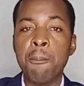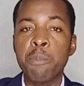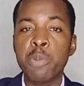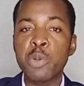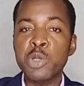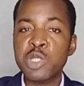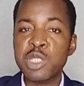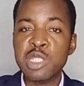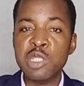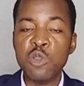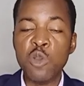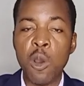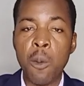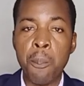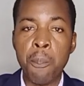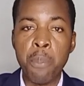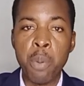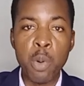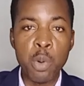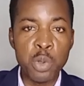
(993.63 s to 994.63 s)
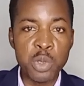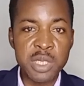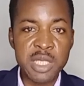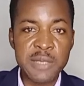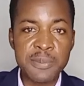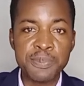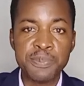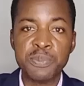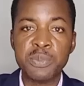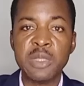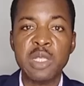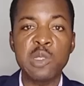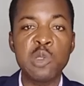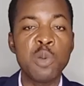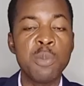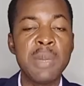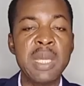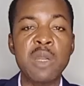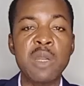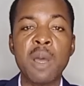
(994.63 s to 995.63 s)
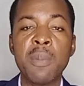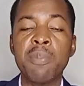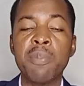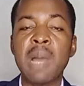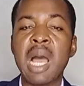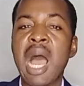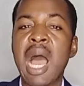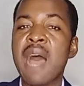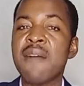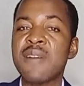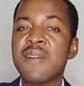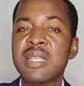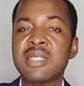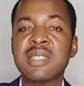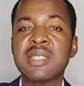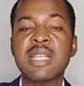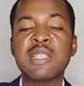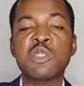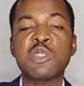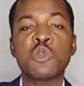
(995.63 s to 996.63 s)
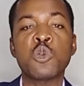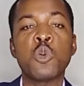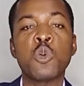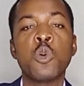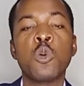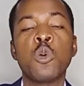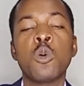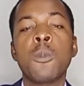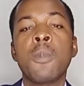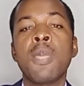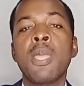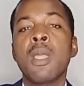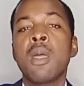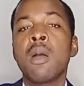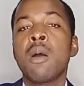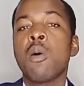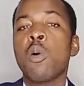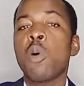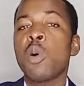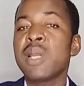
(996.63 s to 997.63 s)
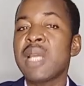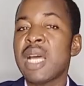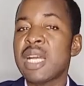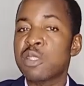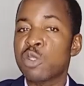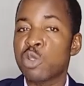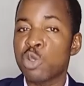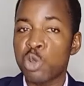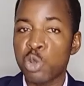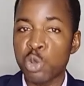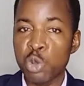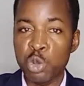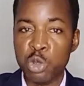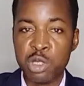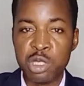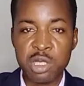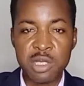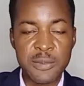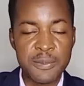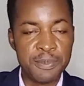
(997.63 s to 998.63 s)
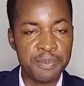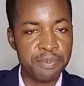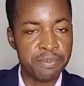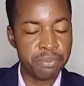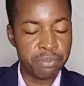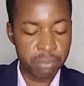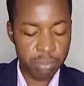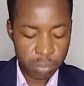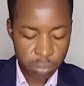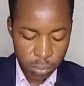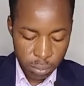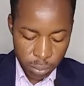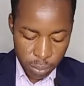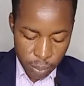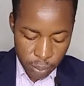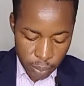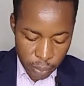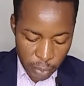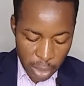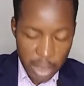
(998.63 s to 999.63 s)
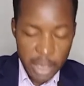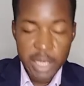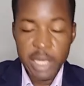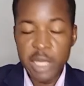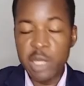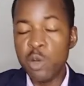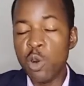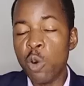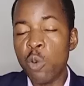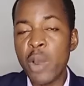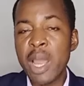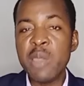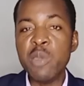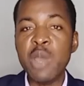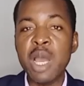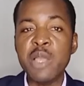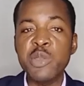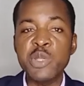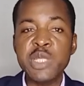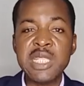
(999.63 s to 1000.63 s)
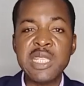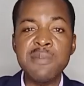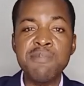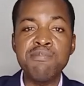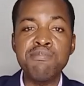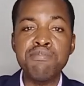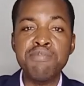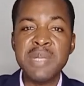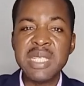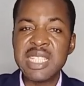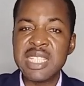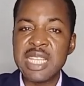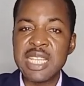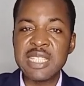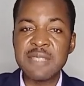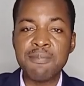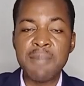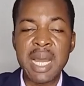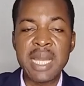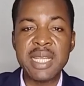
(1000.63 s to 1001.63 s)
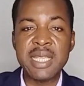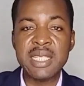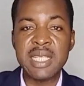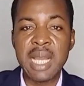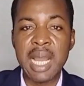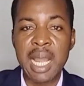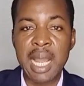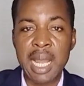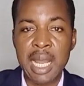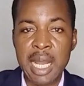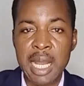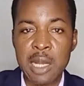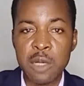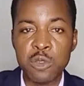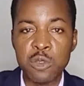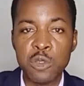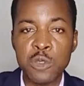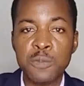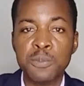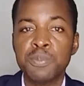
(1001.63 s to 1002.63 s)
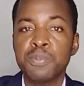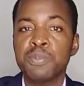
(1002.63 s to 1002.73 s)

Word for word: boosting your post, you may not have access to other tools. You know, when you are using business manager account,